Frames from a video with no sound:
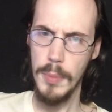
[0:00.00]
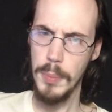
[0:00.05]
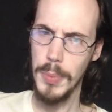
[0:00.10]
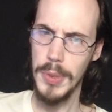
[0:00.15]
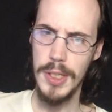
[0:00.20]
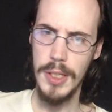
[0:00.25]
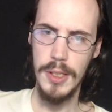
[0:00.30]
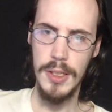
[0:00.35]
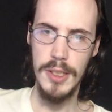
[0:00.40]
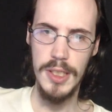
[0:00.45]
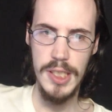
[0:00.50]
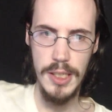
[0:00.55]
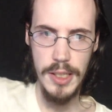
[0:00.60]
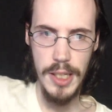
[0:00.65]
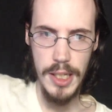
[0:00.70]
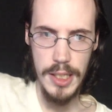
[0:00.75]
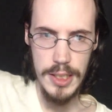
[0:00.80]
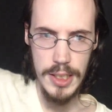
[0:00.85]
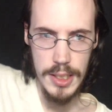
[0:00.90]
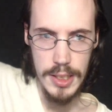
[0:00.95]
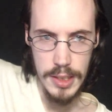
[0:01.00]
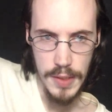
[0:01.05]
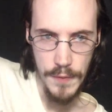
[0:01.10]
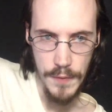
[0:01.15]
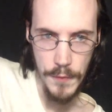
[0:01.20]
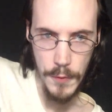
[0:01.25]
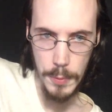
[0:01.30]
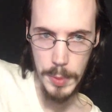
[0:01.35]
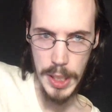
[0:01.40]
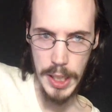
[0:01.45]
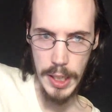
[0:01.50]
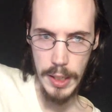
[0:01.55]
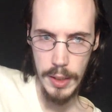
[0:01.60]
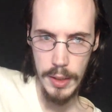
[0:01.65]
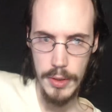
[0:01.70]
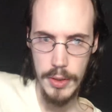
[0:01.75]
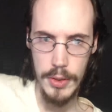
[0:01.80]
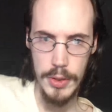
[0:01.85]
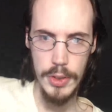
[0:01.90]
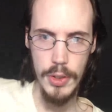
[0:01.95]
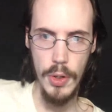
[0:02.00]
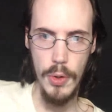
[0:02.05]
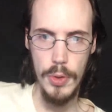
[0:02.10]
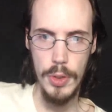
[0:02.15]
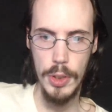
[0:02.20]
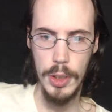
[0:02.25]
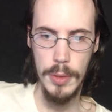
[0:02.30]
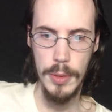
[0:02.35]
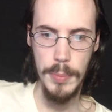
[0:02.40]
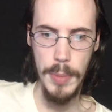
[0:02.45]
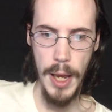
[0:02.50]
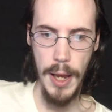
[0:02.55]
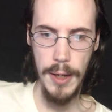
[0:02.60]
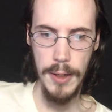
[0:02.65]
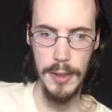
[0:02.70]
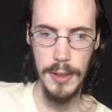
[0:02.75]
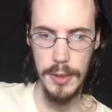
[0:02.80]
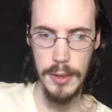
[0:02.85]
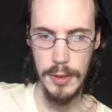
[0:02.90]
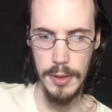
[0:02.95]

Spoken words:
Puts on the sunglasses for me. There's no turning back.